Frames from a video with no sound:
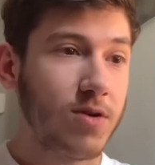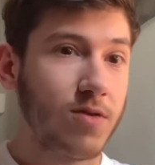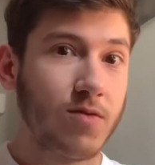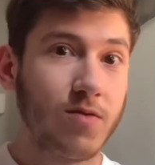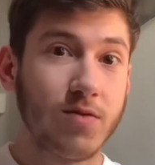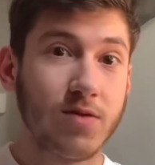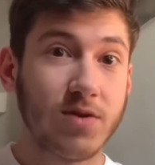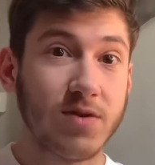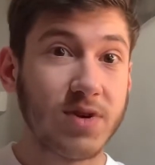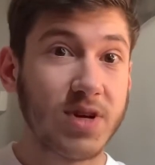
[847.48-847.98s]

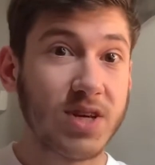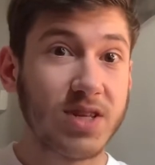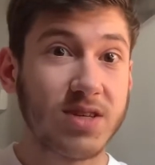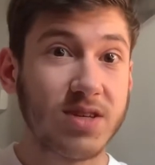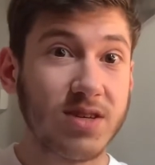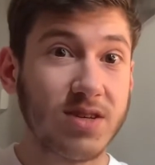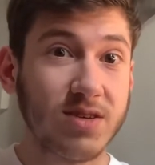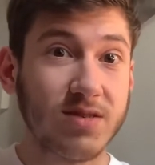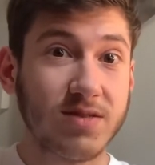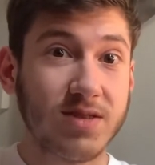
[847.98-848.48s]
You get
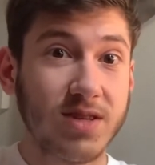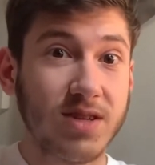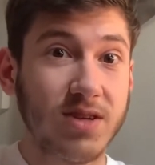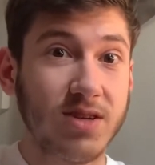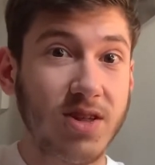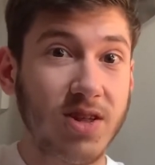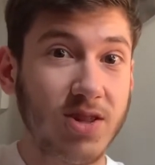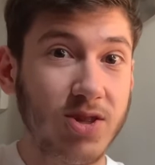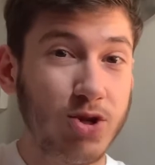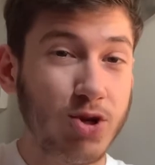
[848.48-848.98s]
to see a
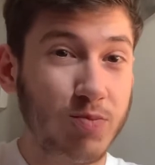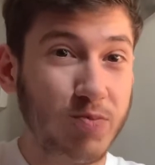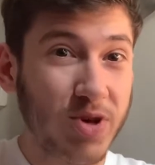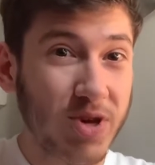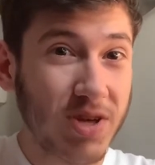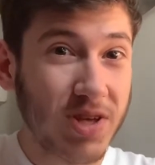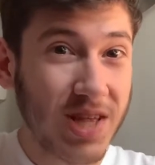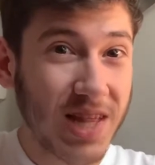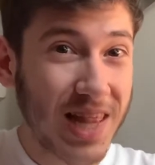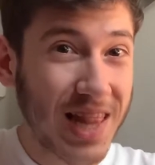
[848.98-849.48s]
little bit